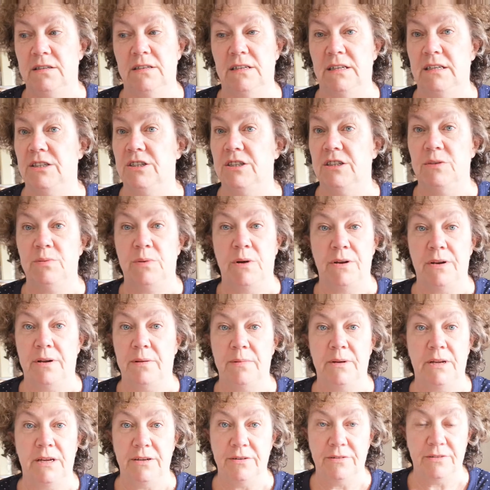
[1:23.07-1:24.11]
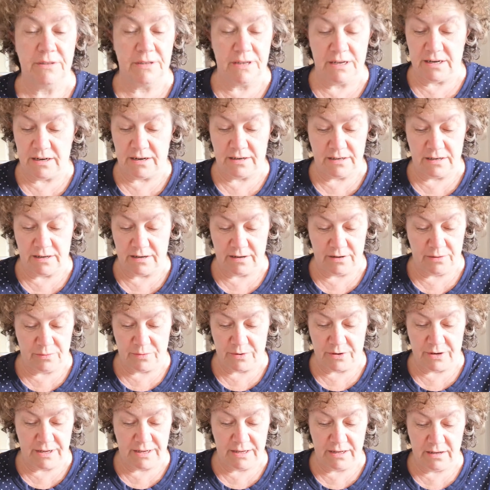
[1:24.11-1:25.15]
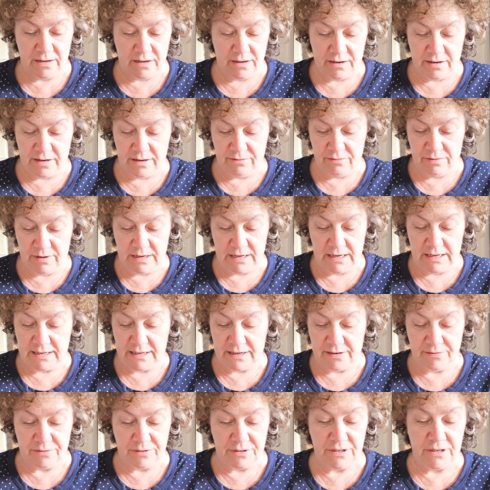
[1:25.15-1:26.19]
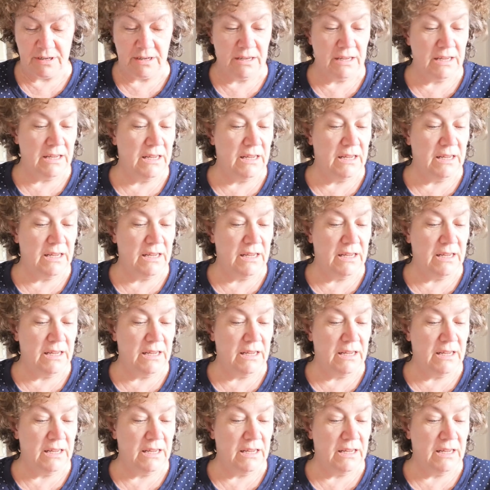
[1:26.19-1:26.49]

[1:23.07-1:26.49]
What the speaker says: it just won't upload, and I don't know why. I really don't.